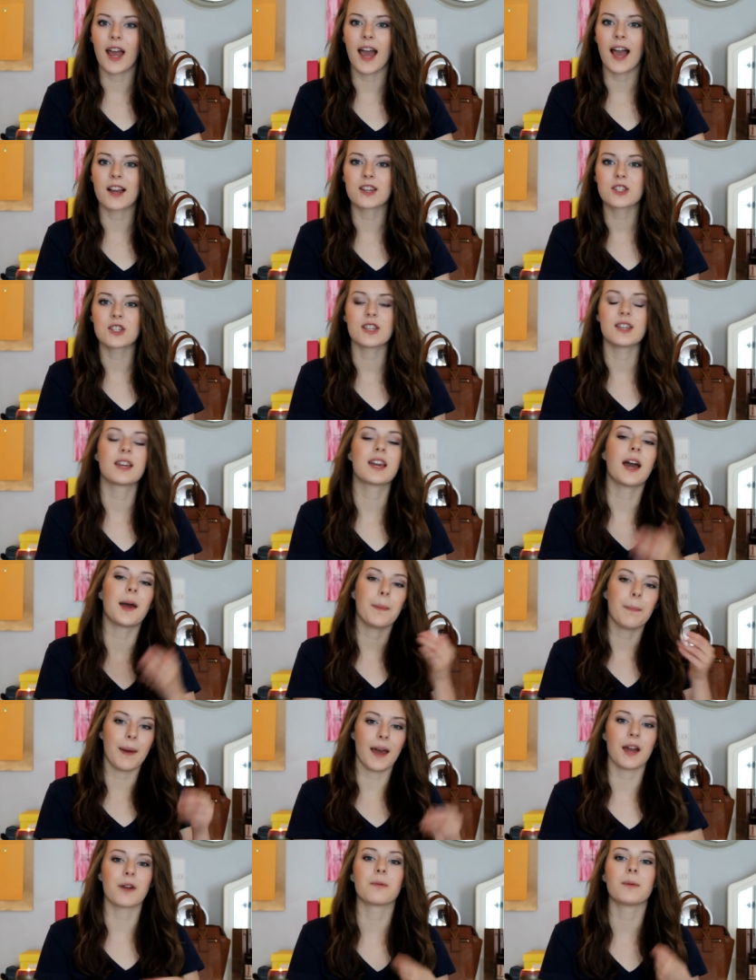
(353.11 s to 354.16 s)
actually
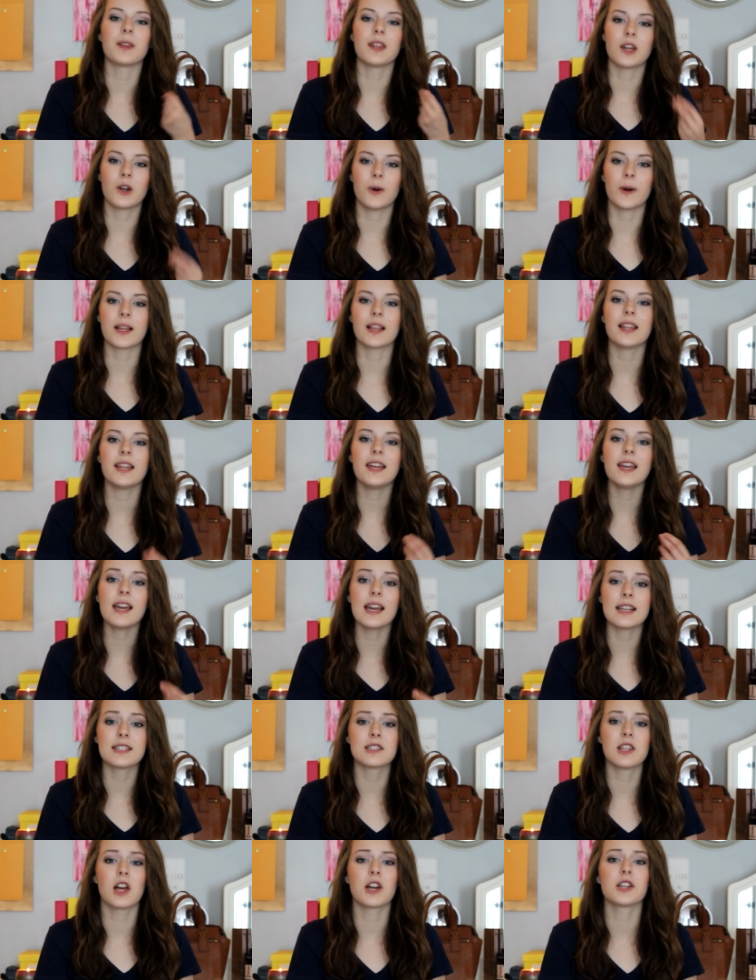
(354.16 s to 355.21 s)
come back really quickly
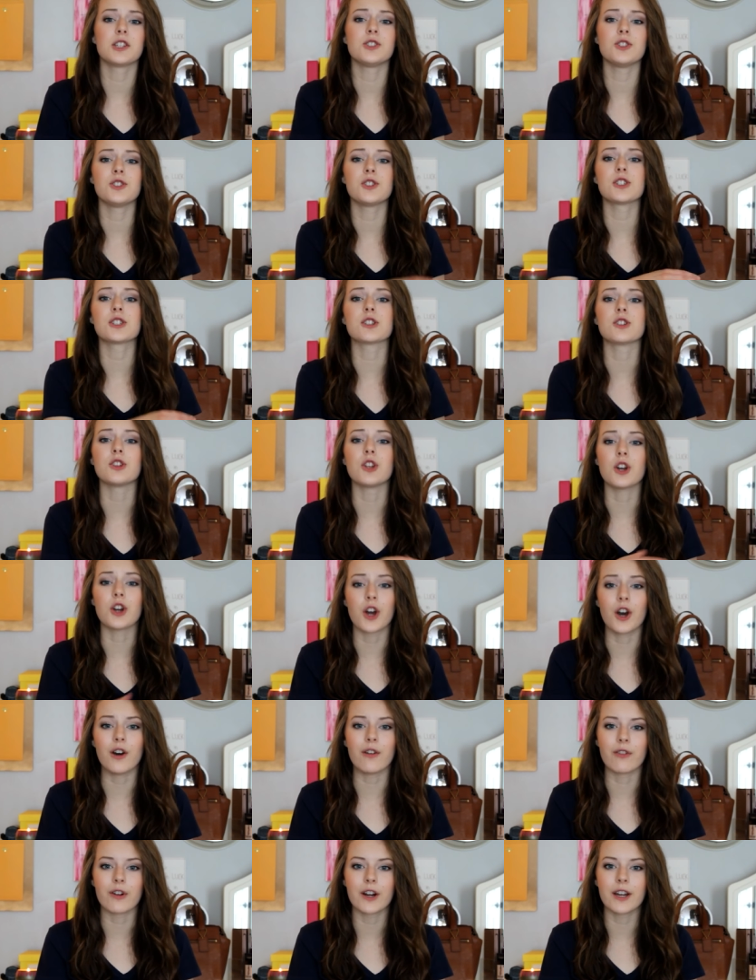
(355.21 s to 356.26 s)
as long as you just look
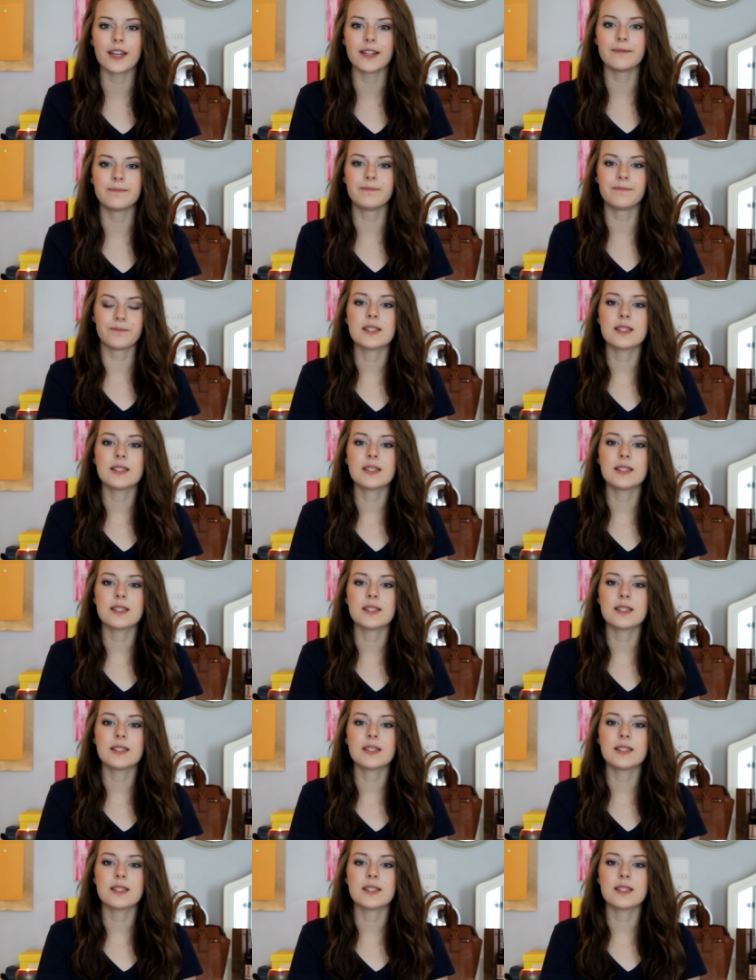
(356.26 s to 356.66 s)
over it.